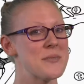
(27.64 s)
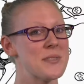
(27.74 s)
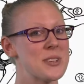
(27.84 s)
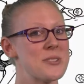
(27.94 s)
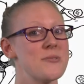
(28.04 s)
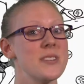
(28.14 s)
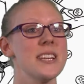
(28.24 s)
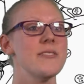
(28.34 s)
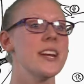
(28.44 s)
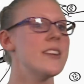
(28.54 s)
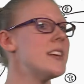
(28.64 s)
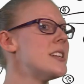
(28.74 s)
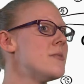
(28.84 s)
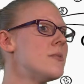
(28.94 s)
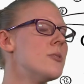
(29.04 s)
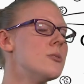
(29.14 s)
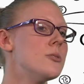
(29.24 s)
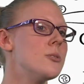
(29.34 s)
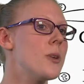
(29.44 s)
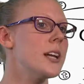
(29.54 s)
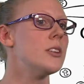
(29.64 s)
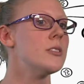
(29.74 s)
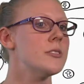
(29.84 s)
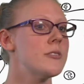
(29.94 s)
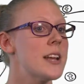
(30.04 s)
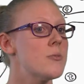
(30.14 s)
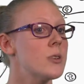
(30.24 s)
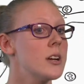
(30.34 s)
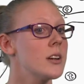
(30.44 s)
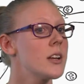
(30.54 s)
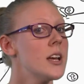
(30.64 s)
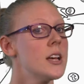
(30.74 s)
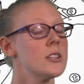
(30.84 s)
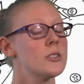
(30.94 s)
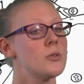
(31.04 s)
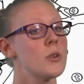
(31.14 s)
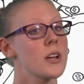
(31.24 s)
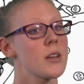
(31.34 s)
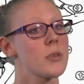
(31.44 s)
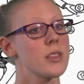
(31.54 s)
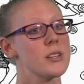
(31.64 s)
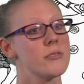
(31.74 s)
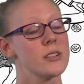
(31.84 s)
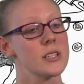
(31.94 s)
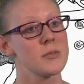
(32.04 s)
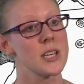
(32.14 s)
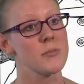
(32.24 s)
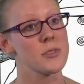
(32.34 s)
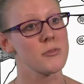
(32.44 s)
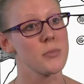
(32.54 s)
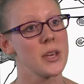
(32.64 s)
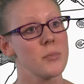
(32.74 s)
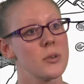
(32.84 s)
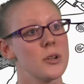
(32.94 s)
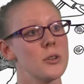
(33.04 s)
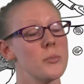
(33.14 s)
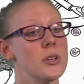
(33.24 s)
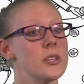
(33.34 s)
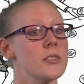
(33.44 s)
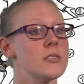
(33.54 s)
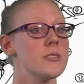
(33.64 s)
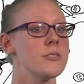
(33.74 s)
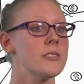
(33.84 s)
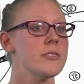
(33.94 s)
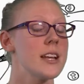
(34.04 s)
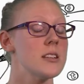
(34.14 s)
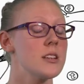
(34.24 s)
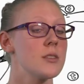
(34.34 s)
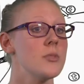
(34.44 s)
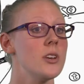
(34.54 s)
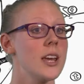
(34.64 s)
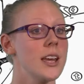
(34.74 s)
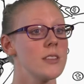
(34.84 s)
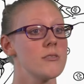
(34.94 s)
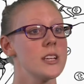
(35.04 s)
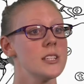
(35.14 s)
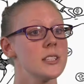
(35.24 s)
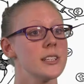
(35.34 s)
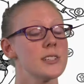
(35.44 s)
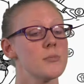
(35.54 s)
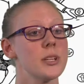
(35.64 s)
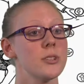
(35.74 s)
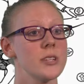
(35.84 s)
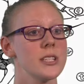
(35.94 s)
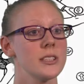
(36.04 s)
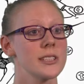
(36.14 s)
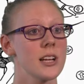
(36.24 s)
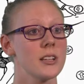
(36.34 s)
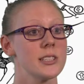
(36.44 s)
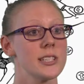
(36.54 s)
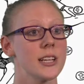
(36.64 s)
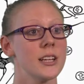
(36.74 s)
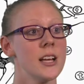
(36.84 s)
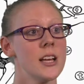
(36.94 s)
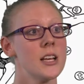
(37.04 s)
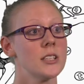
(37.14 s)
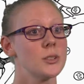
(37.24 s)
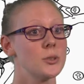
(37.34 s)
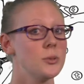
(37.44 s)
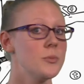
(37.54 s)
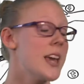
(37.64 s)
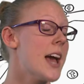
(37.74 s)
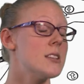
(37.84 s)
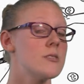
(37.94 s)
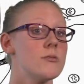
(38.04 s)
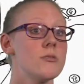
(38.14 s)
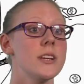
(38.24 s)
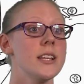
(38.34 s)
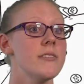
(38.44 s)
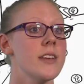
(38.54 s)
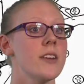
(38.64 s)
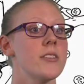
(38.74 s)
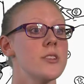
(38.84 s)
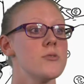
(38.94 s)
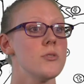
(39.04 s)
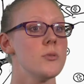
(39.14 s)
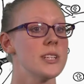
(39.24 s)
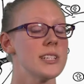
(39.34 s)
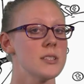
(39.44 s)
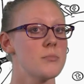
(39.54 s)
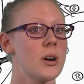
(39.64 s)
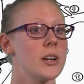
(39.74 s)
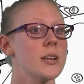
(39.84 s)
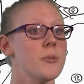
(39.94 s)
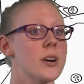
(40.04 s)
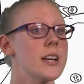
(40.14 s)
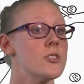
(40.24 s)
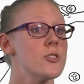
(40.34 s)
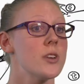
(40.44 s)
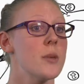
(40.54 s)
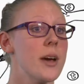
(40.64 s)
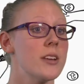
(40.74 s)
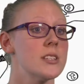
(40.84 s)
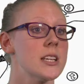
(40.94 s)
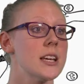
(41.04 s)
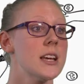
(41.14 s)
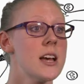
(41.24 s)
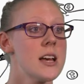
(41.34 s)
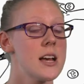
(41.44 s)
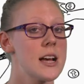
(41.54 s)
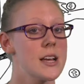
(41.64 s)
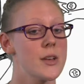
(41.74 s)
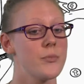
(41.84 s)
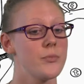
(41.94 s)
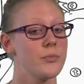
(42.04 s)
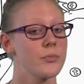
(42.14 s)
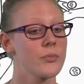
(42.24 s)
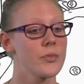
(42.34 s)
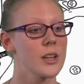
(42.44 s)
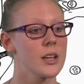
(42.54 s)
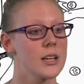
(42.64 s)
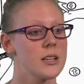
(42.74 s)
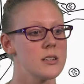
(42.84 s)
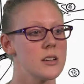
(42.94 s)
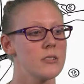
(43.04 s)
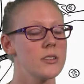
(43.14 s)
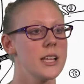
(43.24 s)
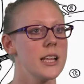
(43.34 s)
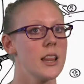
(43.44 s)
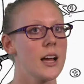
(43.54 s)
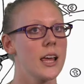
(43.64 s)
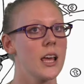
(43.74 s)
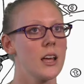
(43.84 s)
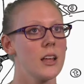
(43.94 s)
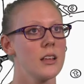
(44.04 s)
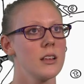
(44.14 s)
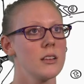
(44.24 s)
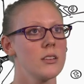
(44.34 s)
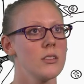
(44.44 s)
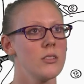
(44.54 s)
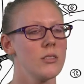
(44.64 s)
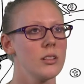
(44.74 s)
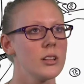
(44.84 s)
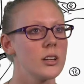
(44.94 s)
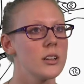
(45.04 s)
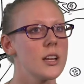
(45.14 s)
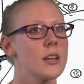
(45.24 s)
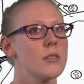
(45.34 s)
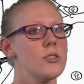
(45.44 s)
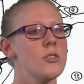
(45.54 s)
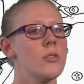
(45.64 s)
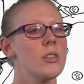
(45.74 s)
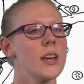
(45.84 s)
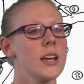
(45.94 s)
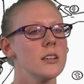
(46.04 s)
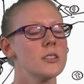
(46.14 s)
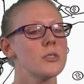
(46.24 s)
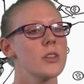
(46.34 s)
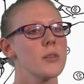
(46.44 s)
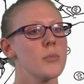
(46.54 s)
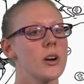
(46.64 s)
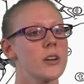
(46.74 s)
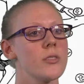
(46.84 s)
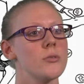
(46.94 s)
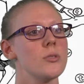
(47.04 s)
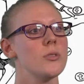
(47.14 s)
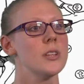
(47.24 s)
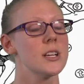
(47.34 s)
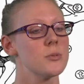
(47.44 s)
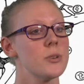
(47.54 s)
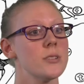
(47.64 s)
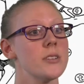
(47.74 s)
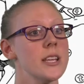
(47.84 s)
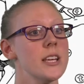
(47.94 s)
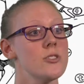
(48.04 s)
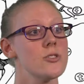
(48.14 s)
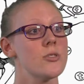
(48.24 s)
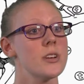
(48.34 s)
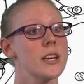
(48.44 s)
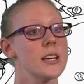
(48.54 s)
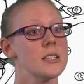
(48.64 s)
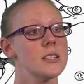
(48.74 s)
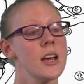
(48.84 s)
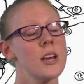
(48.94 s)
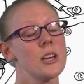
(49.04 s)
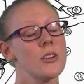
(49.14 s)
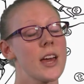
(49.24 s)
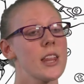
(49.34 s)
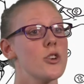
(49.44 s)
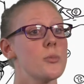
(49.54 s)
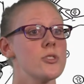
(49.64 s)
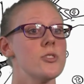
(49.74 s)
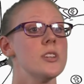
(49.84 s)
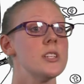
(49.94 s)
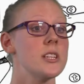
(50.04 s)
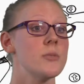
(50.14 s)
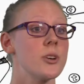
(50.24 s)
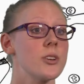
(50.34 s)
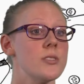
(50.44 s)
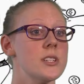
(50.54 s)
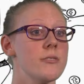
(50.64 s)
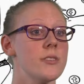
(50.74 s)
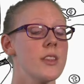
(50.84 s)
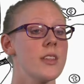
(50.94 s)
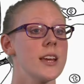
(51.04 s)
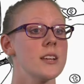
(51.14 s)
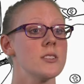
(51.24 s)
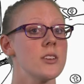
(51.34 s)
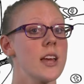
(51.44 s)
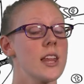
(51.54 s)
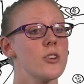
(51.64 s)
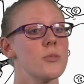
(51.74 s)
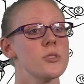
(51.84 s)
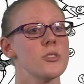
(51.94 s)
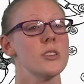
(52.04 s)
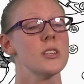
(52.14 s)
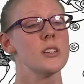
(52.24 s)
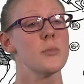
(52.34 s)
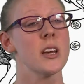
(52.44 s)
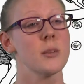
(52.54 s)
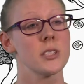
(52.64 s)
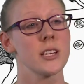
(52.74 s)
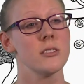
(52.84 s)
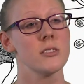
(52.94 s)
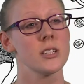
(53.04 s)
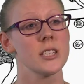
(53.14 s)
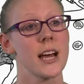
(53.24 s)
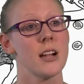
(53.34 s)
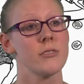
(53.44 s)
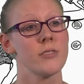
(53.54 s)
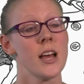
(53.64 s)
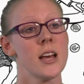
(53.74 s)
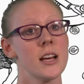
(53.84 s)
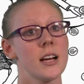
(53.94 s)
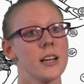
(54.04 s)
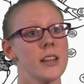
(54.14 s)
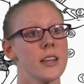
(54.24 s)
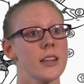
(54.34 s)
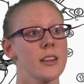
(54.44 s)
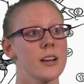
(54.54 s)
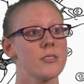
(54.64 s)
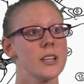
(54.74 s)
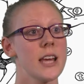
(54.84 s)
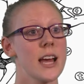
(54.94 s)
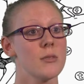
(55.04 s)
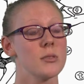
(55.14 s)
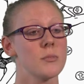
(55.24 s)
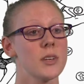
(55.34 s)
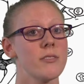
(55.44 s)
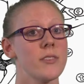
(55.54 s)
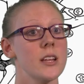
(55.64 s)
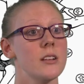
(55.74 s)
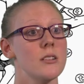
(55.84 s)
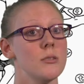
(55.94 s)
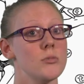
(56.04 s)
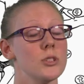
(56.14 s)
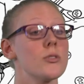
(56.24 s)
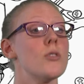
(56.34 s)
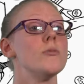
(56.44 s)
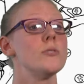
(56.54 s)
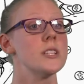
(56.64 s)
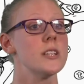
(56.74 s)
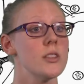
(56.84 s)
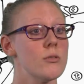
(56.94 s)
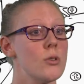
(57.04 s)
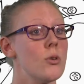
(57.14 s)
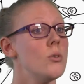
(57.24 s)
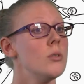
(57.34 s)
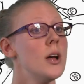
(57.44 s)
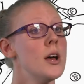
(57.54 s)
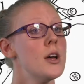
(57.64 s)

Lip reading: So really varied, and also quite a lot of event work. So working with different teams of people, putting on different events to communicate the research and build research culture. So yeah, it's a really varied role, which is partly what I enjoy about it. And I really like learning new things. So I think part of the role, and that's what I really enjoy, is you get the opportunity to work on different things, or you get the opportunity to be upskilled yourself. And I think that really helps me feel sort of confident in the role.